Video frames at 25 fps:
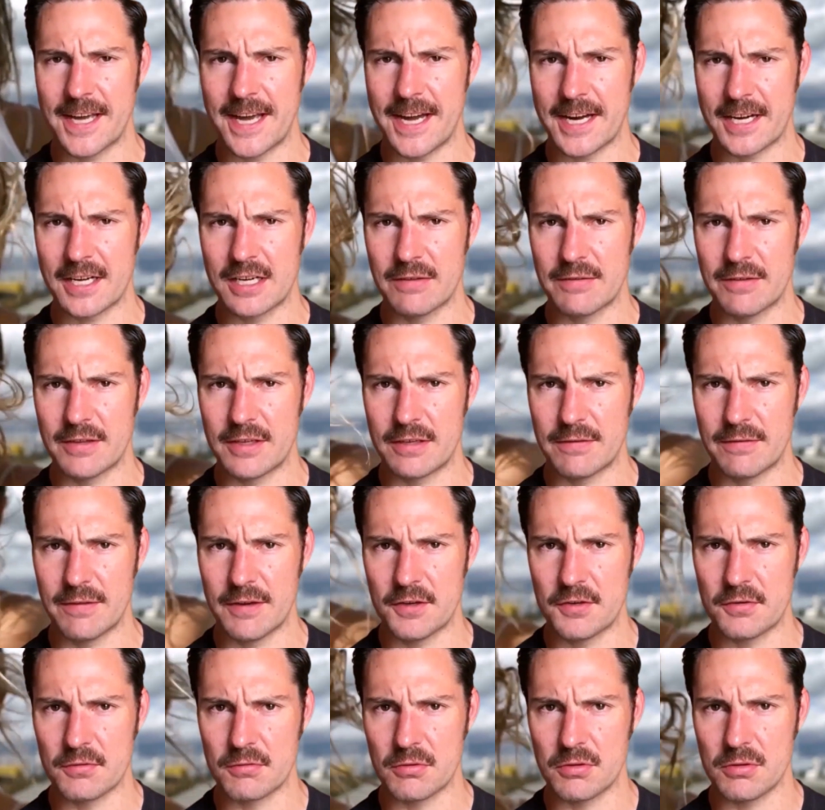active
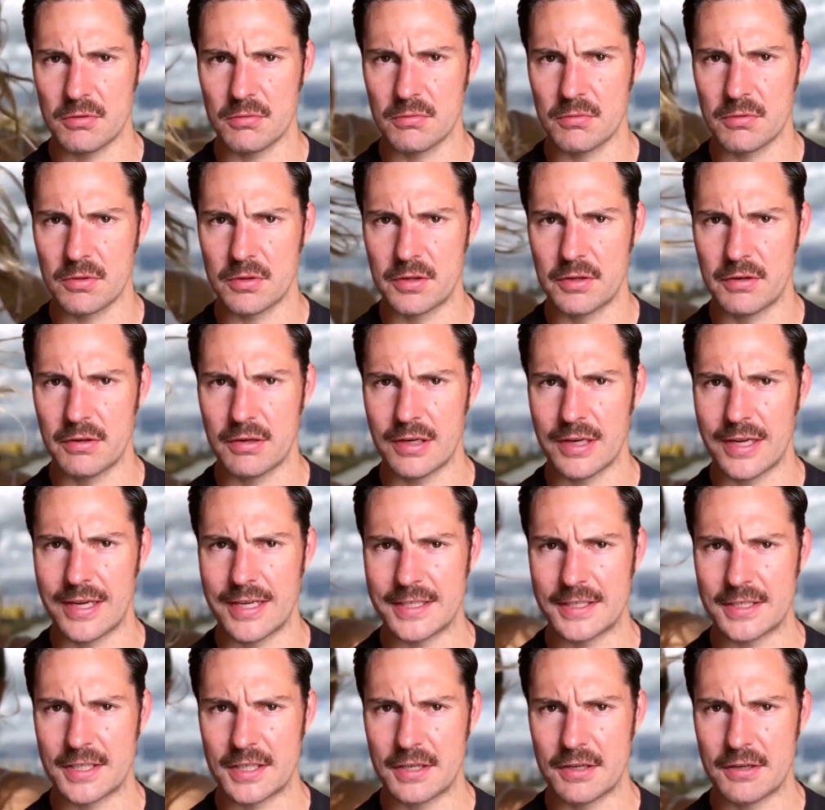individual will
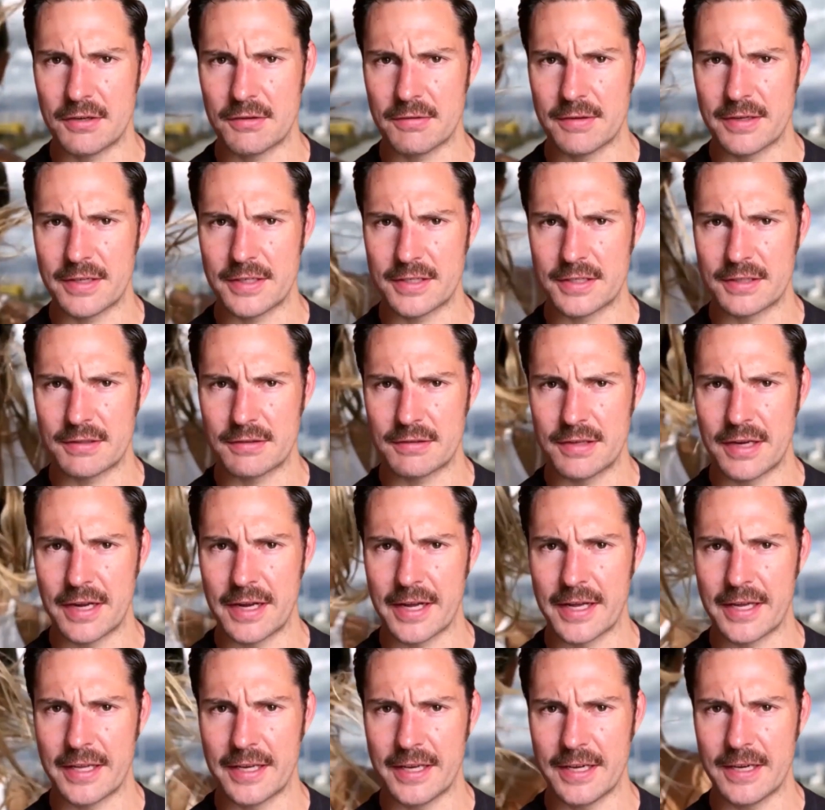utilize the nutrients they're
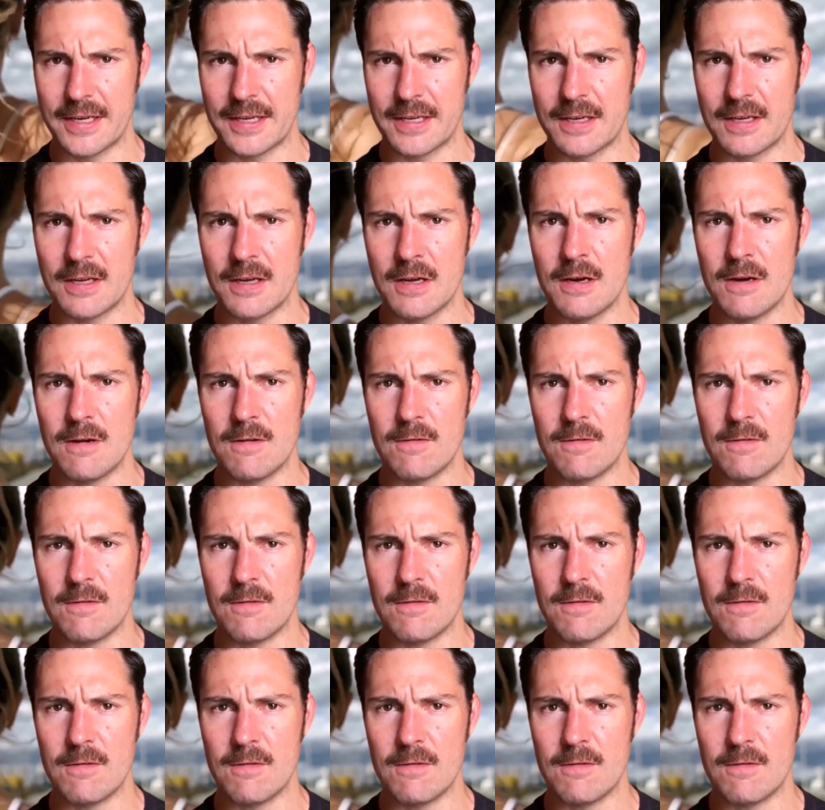taking in